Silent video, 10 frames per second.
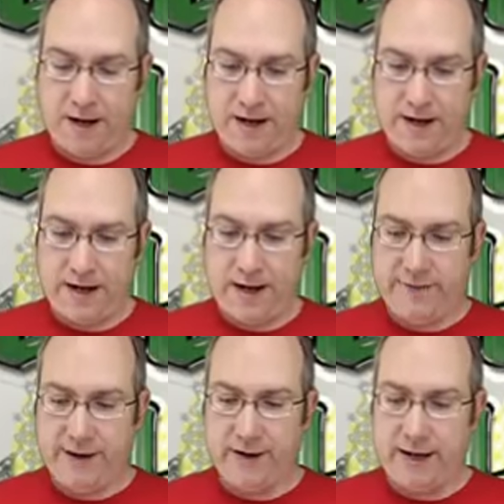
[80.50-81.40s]
I
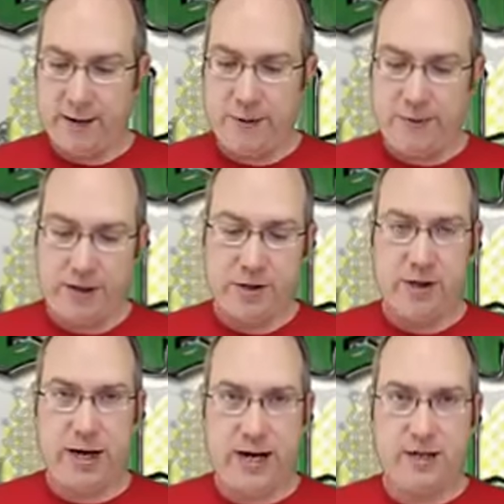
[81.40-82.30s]
have had a lot of people
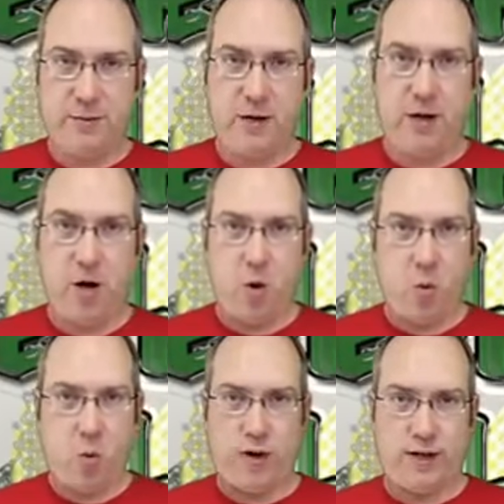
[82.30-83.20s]
actually ask me,
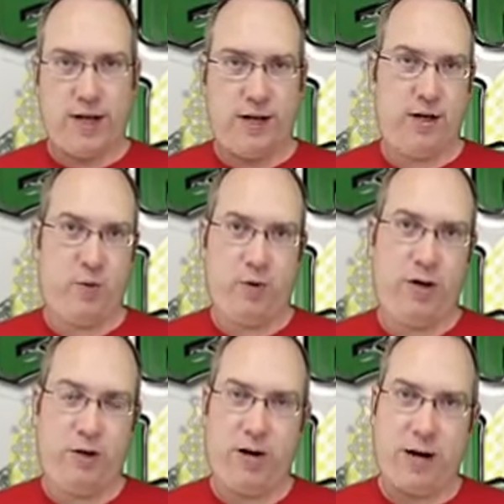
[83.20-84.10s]
what the heck are you
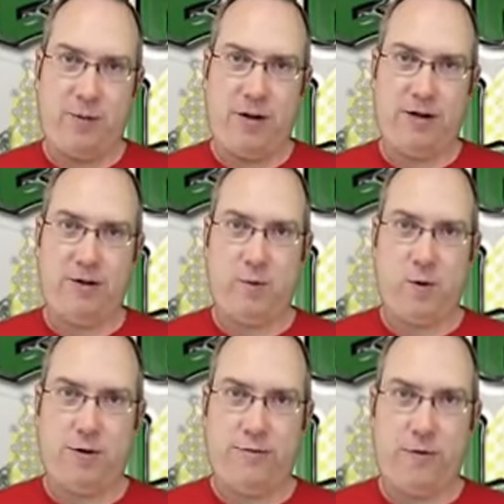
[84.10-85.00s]
bringing your camera lens to
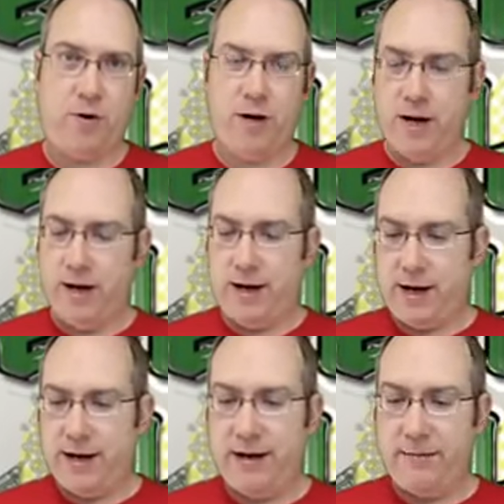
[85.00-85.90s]
work for?
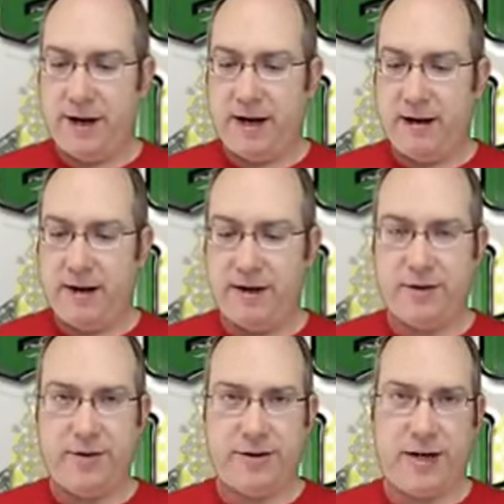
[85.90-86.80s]
And then as
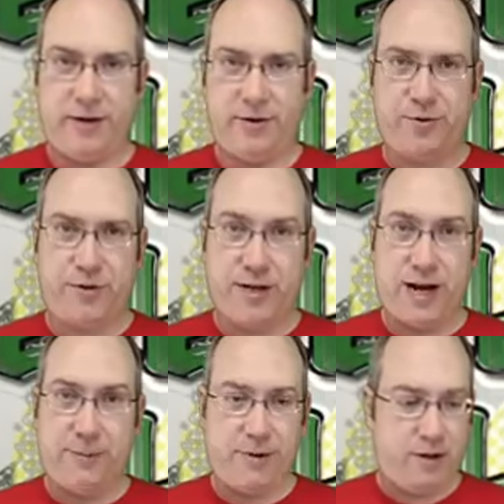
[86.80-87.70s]
soon as I unscrew the
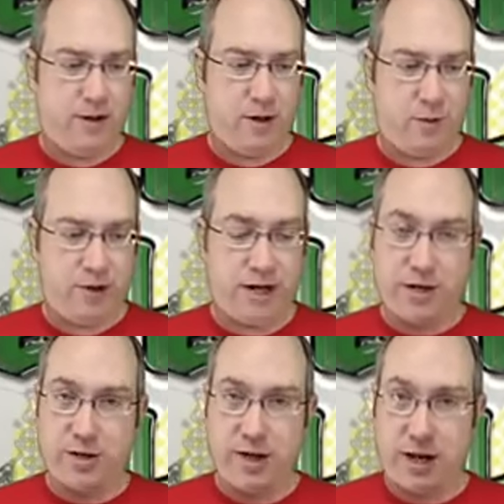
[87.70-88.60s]
top, which
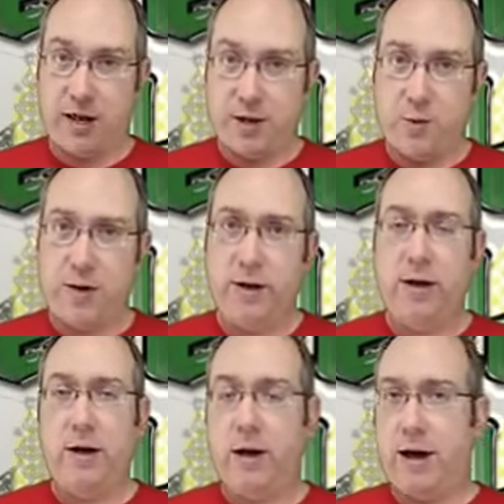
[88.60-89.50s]
actually in this one,
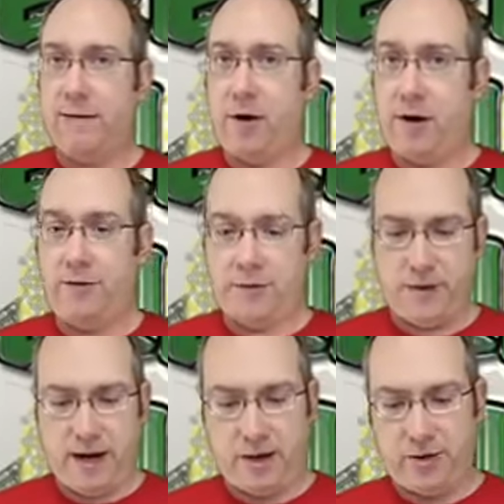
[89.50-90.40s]
out of all of
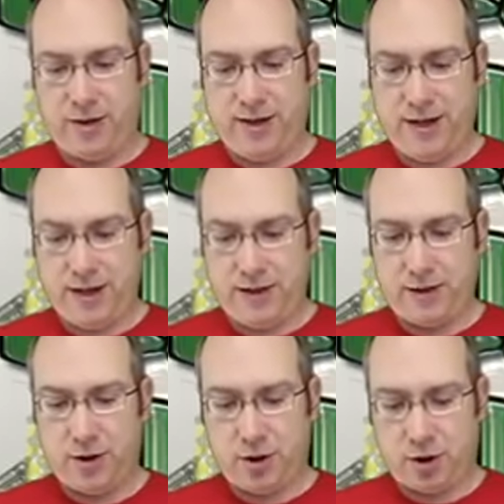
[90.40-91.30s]
them, actually
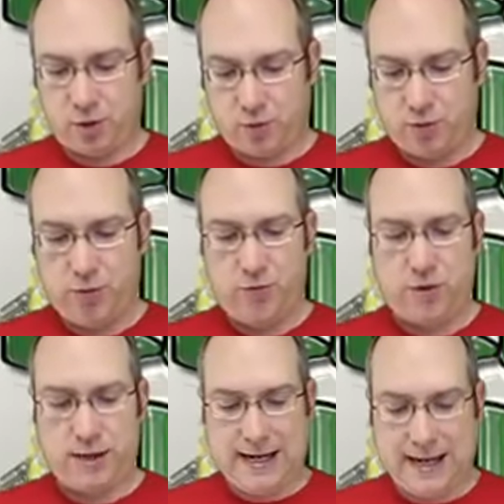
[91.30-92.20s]
does
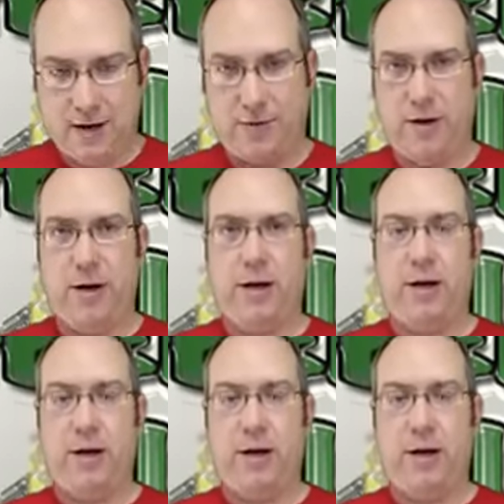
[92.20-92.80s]
screw down,